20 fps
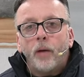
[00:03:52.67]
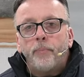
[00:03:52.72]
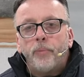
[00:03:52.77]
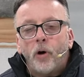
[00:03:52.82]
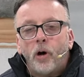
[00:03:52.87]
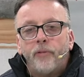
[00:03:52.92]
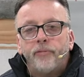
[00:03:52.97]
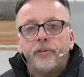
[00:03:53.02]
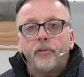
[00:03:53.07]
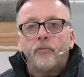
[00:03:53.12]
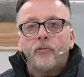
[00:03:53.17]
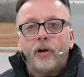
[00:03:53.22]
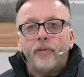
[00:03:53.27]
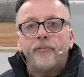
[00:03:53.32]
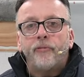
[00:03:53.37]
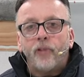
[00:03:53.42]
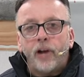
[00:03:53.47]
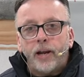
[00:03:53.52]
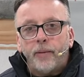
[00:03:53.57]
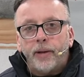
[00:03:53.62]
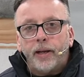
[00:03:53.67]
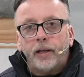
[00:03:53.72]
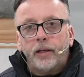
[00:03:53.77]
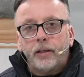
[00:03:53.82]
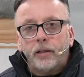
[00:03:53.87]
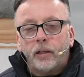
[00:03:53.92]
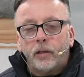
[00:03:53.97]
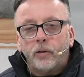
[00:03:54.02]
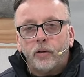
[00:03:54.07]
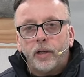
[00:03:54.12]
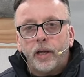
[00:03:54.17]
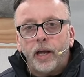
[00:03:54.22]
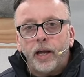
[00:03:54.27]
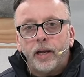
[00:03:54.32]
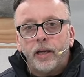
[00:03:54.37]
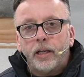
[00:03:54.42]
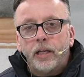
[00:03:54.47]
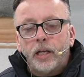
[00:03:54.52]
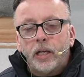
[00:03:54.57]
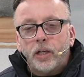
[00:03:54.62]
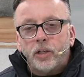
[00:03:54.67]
up off the rough framing, okay?